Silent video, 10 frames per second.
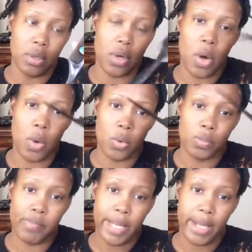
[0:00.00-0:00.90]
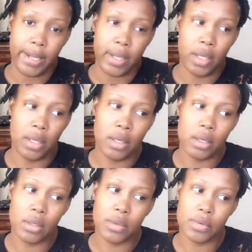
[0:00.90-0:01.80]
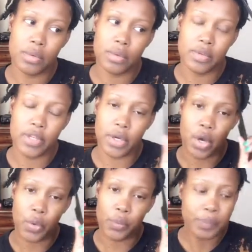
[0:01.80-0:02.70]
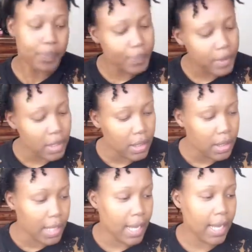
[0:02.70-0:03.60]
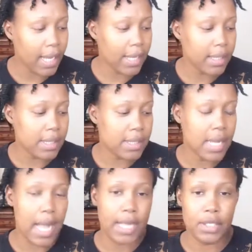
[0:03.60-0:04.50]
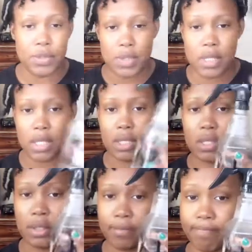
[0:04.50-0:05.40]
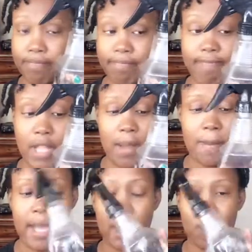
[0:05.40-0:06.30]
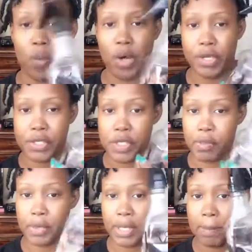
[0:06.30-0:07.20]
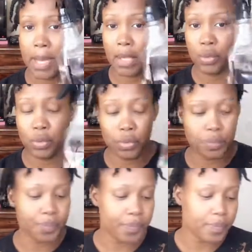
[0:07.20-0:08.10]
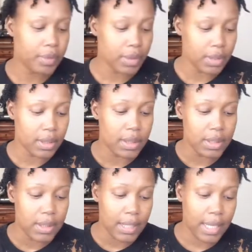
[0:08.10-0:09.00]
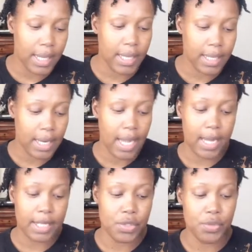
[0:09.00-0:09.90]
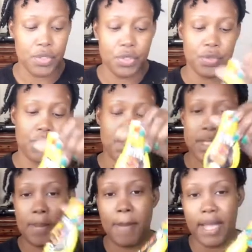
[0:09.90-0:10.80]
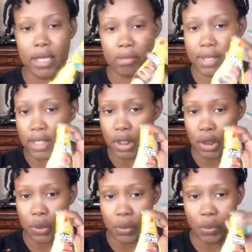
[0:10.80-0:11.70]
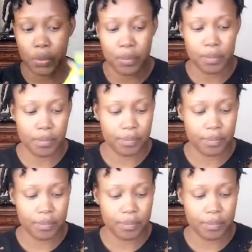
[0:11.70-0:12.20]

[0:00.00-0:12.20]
comb pick, tail comb. And I use my water spray bottle. And I do use my Gorilla Glue